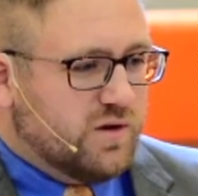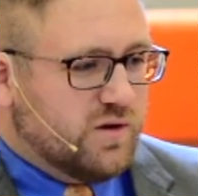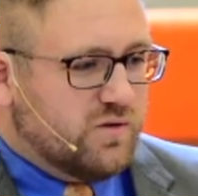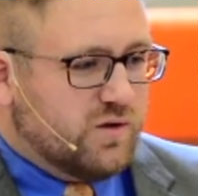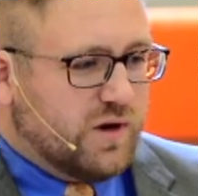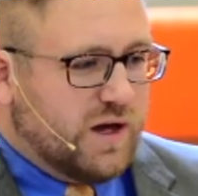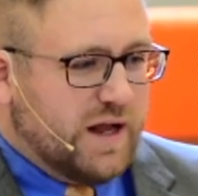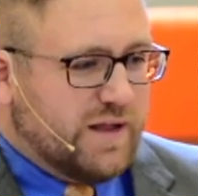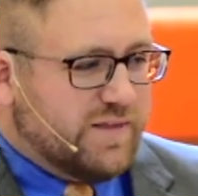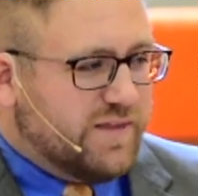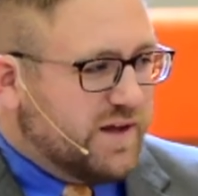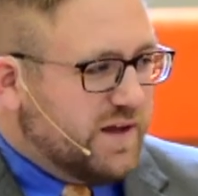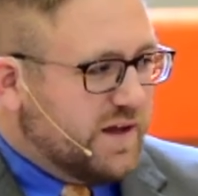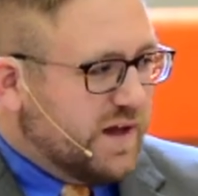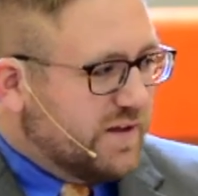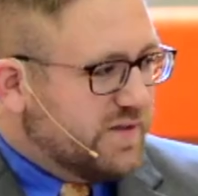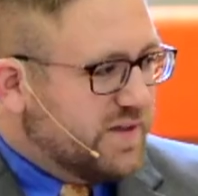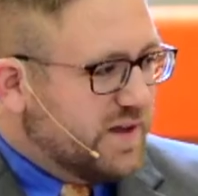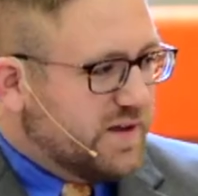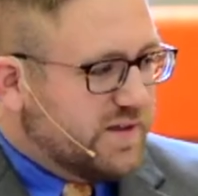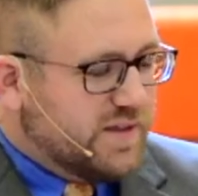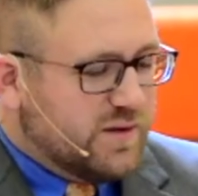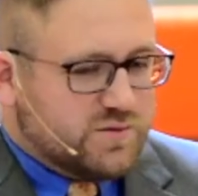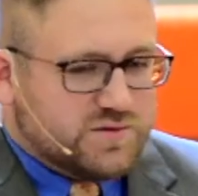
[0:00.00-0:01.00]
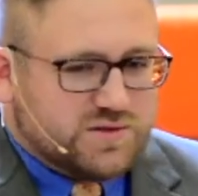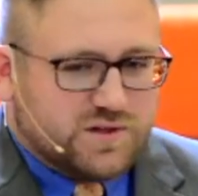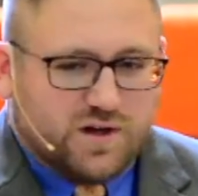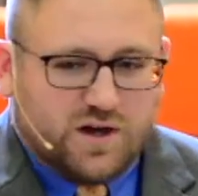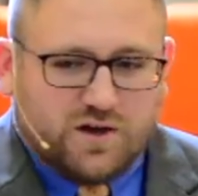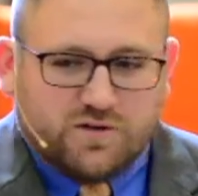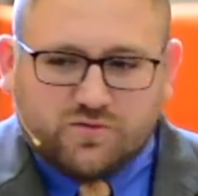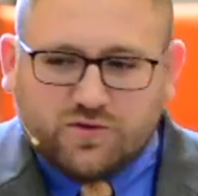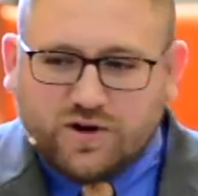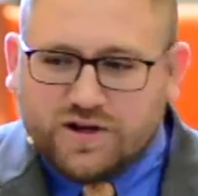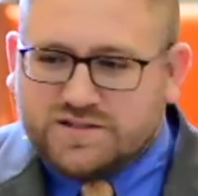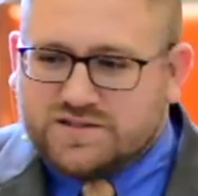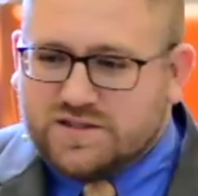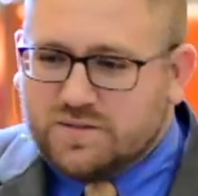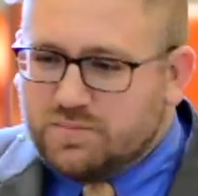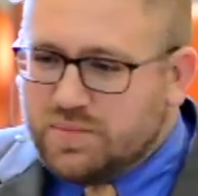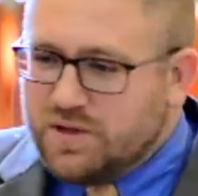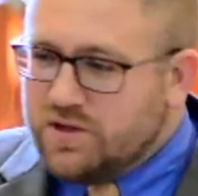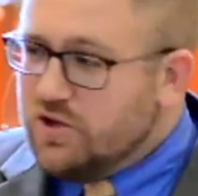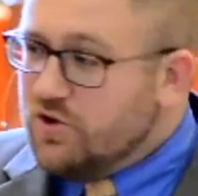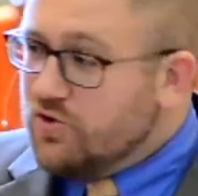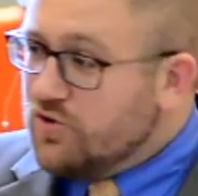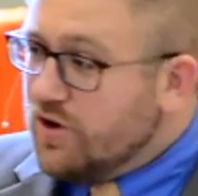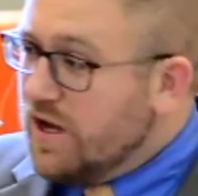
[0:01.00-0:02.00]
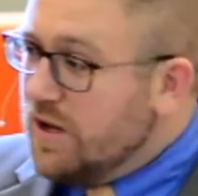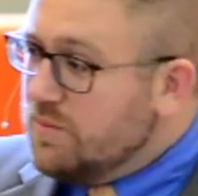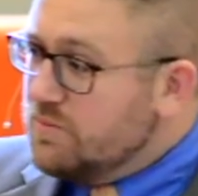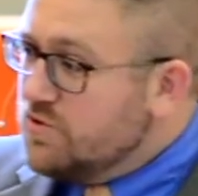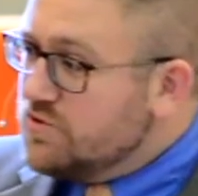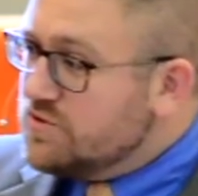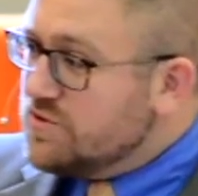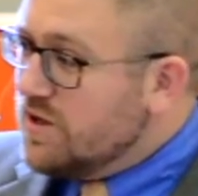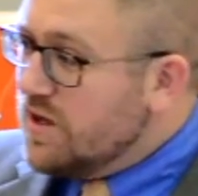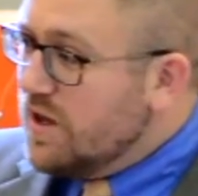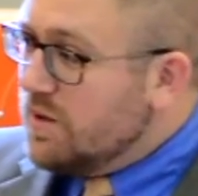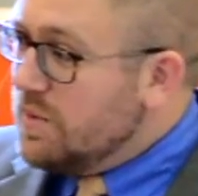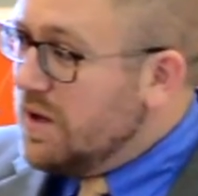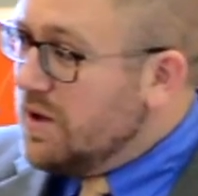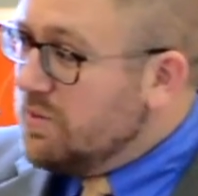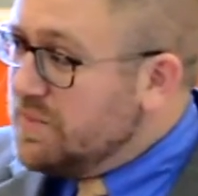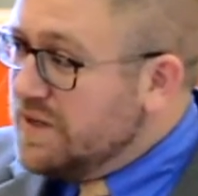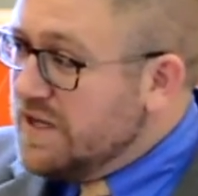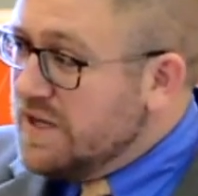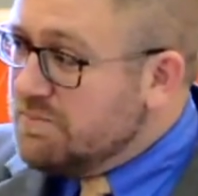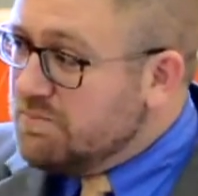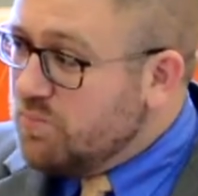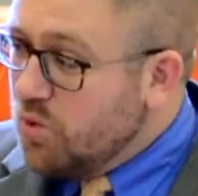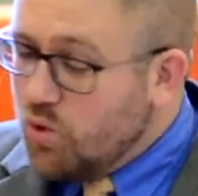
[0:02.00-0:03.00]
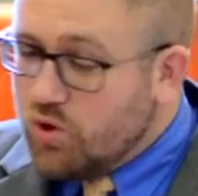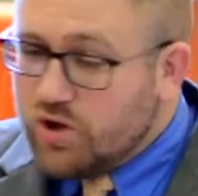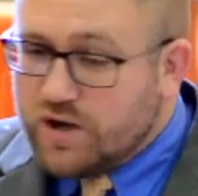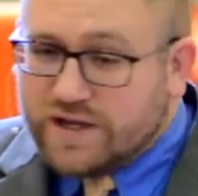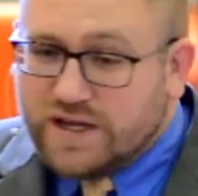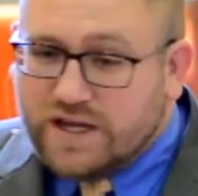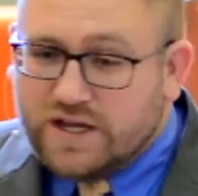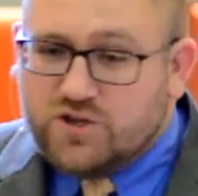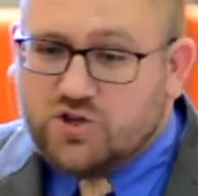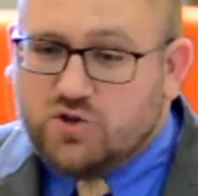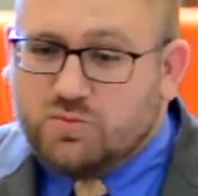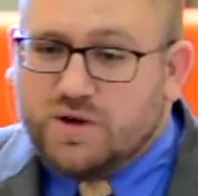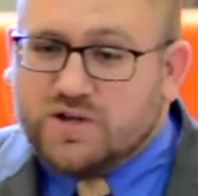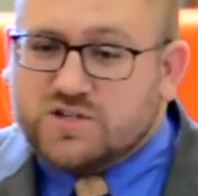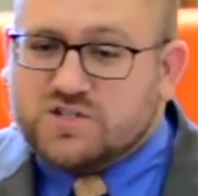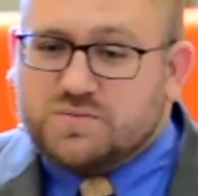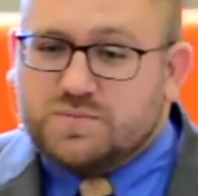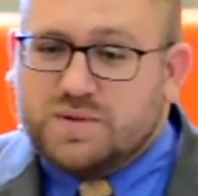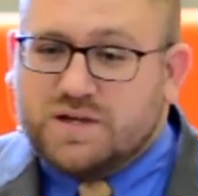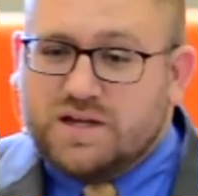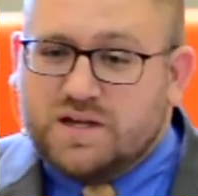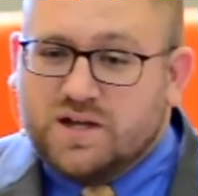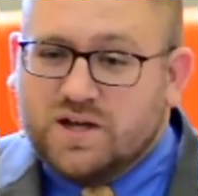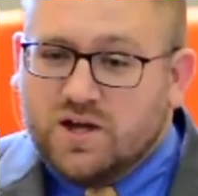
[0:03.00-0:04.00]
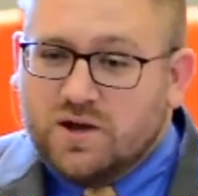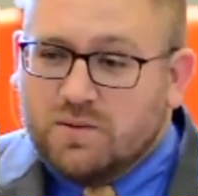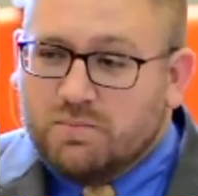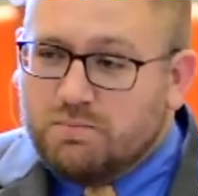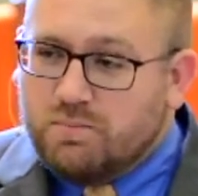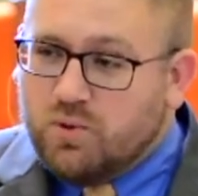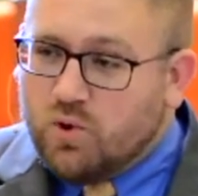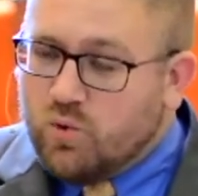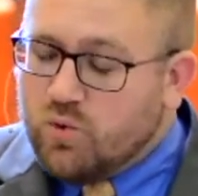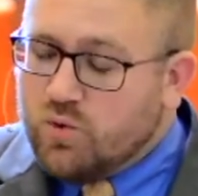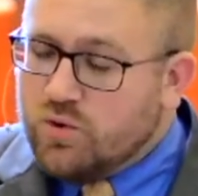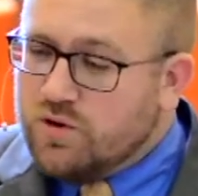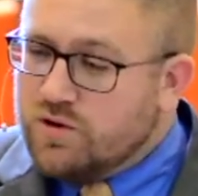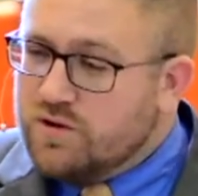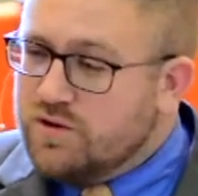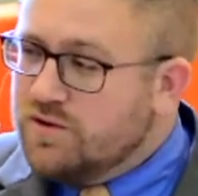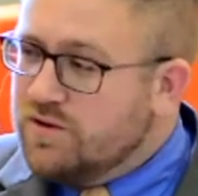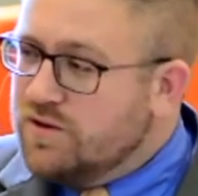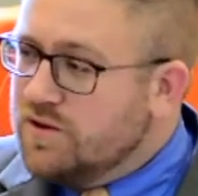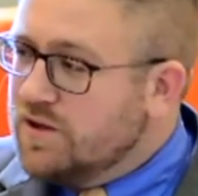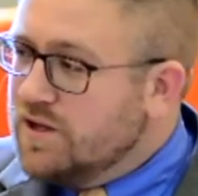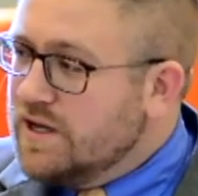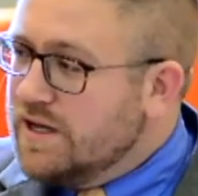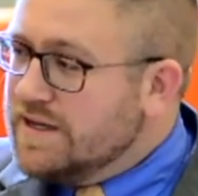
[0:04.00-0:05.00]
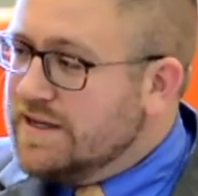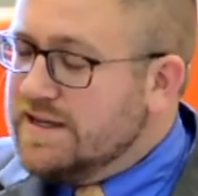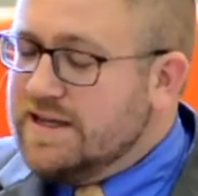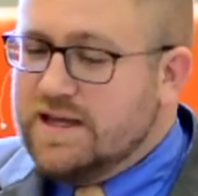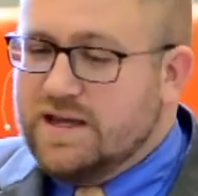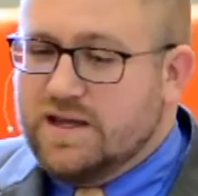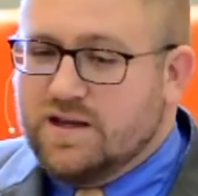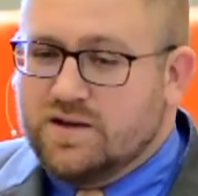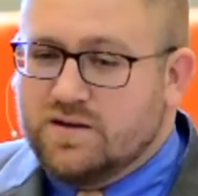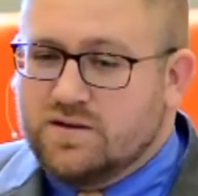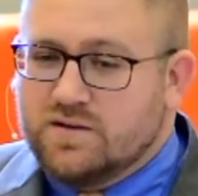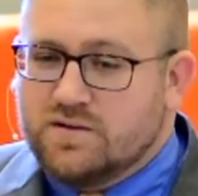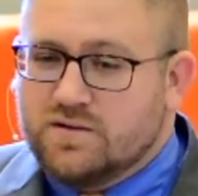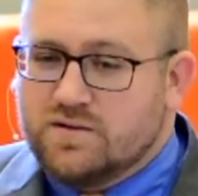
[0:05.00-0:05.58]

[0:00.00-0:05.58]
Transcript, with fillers: Right? I think, I think there was a, a phrase that Billy Graham used a lot about being born again. You must be born again.